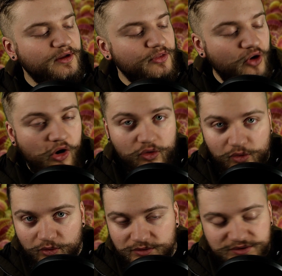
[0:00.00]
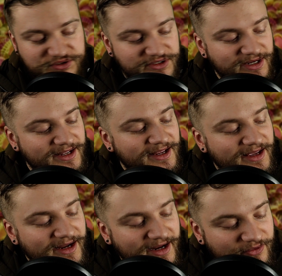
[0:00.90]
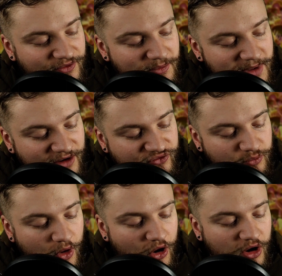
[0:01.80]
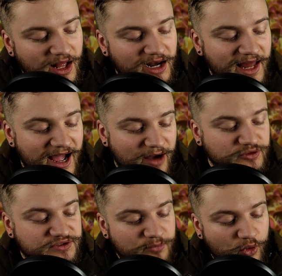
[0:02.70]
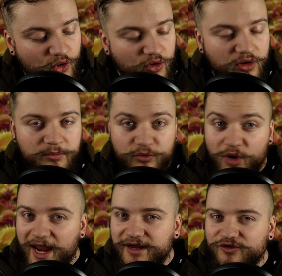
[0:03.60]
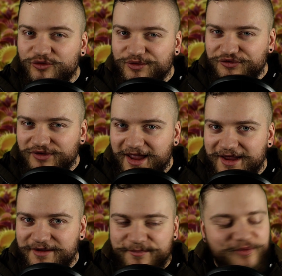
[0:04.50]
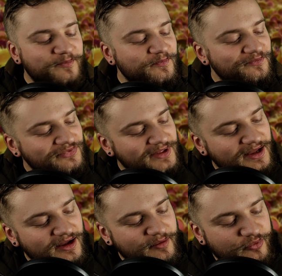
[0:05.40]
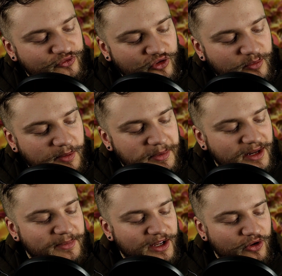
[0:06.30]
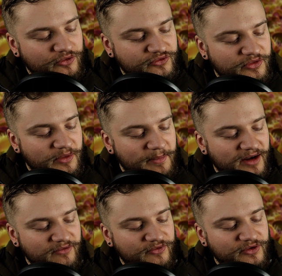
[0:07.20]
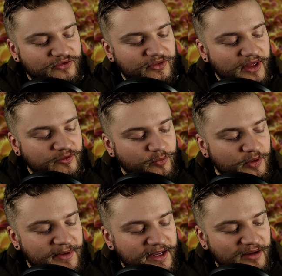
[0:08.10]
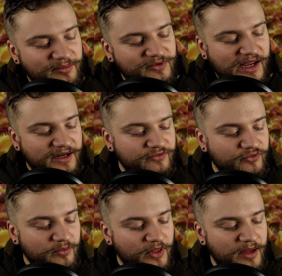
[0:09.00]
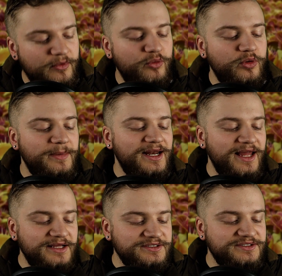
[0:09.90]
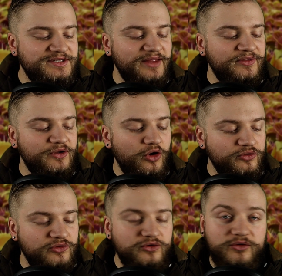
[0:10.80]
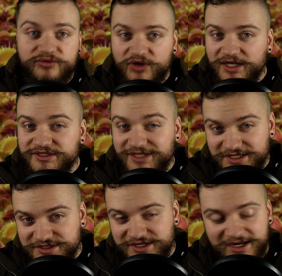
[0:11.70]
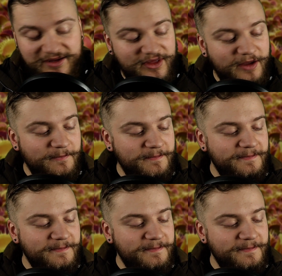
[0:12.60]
The holes in the meshwork allow small prey to escape, presumably because the benefit that would be obtained from them would be less than the cost of digesting them.